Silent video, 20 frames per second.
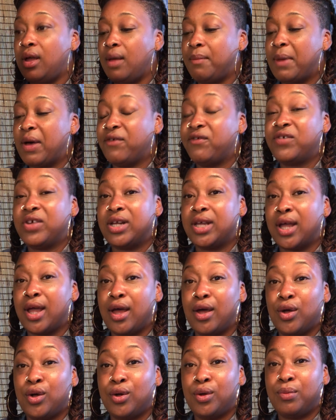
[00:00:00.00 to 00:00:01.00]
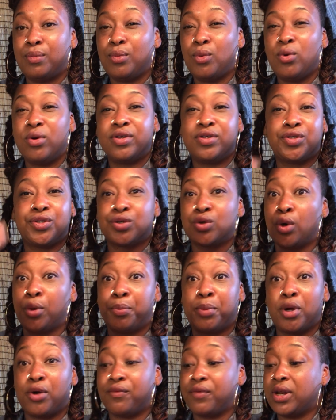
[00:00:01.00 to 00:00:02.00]
about feeling at home or the
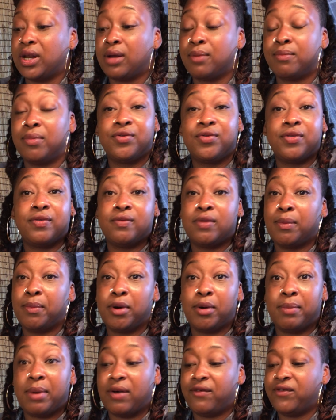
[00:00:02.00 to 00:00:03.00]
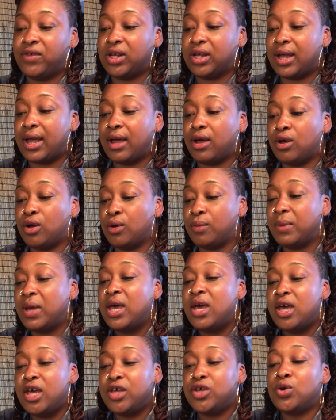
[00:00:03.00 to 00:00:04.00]
Scorpio reading. Both of them are about feeling at home.
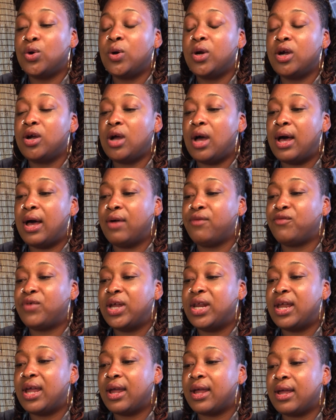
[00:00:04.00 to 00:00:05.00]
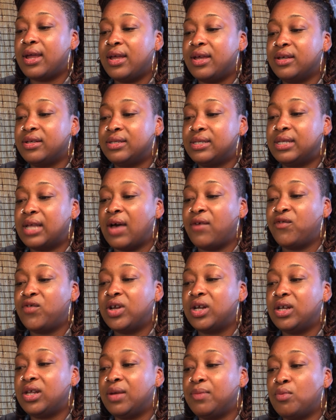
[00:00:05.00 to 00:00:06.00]
Your uh, reading is
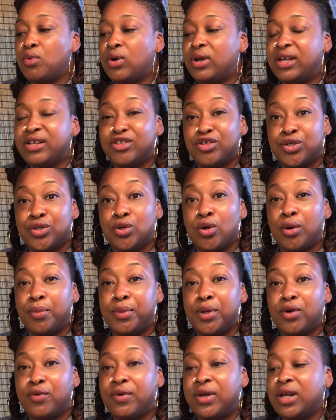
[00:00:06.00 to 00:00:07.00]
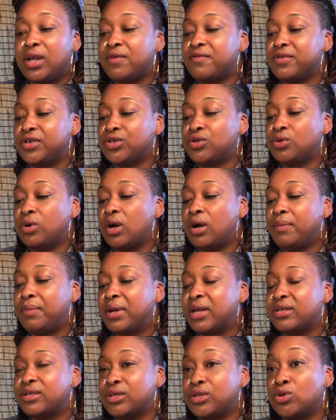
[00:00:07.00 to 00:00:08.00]
definitely more like the Scorpio reading for sure
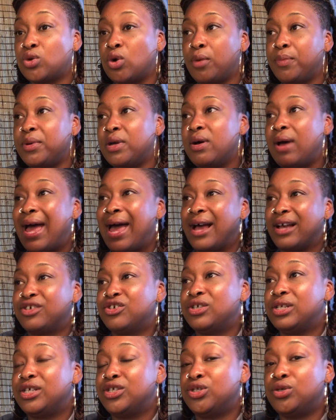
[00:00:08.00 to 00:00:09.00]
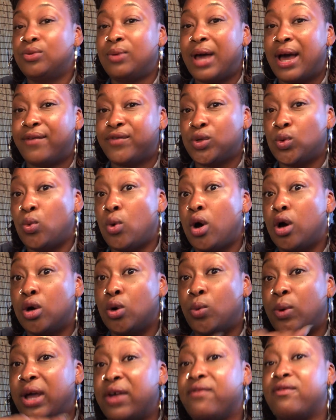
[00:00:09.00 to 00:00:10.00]
because the Scorpio actually do have to
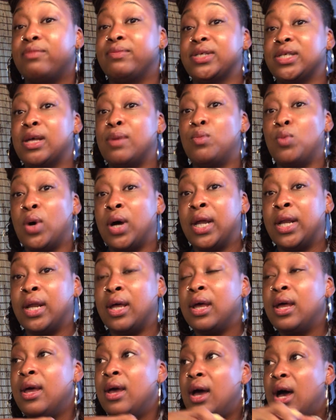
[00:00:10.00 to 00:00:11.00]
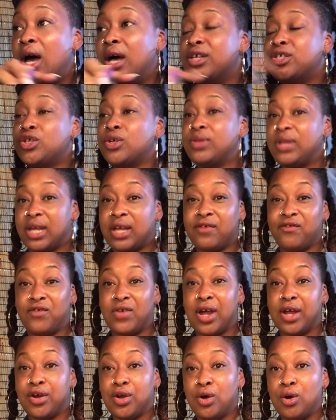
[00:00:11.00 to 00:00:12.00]
walk away from someone uh, so they can
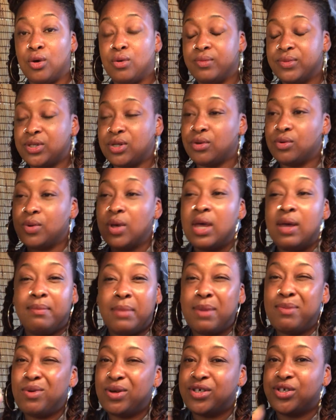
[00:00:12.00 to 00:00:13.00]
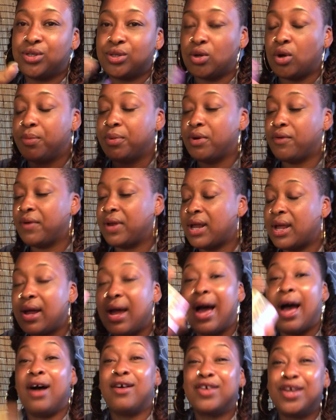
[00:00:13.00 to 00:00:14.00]
find home. So maybe watch the Scorpio
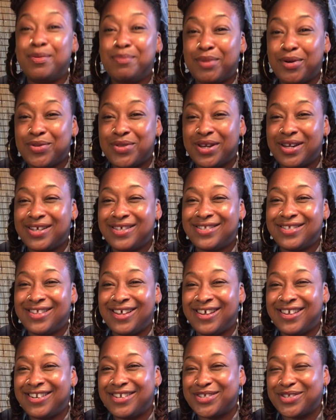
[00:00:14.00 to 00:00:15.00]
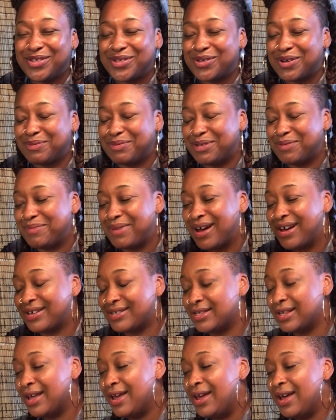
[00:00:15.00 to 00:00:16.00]
reading. I'll keep both in, a, in the description
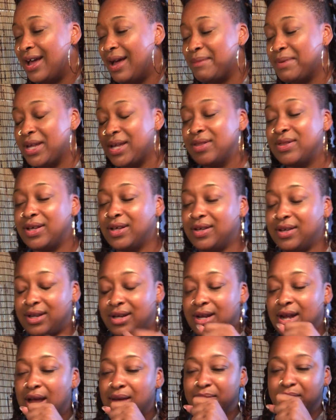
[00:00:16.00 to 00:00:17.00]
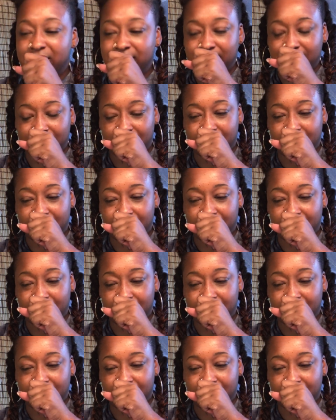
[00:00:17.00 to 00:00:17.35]
box. I mean, in the, in the comments.